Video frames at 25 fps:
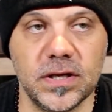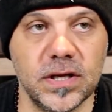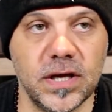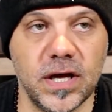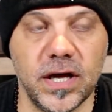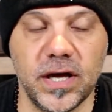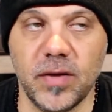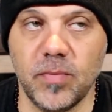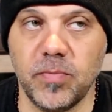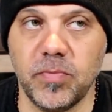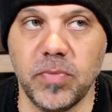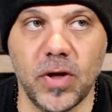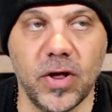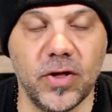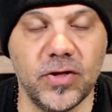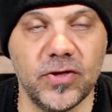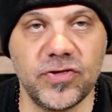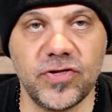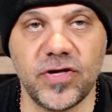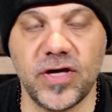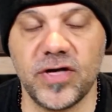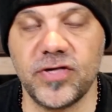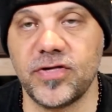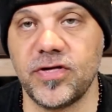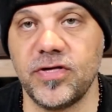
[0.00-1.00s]
I
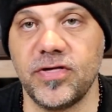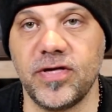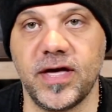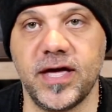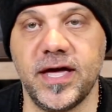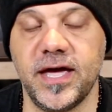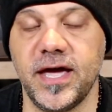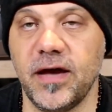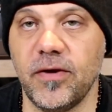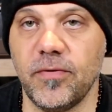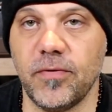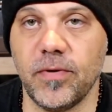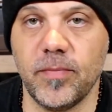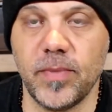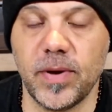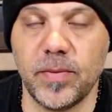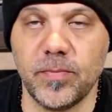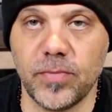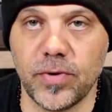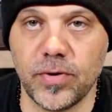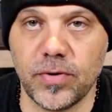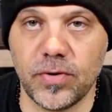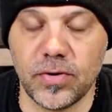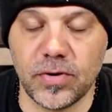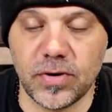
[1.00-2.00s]
apologize because I can't
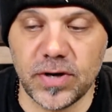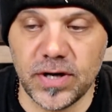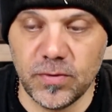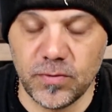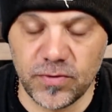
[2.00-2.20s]
remember. It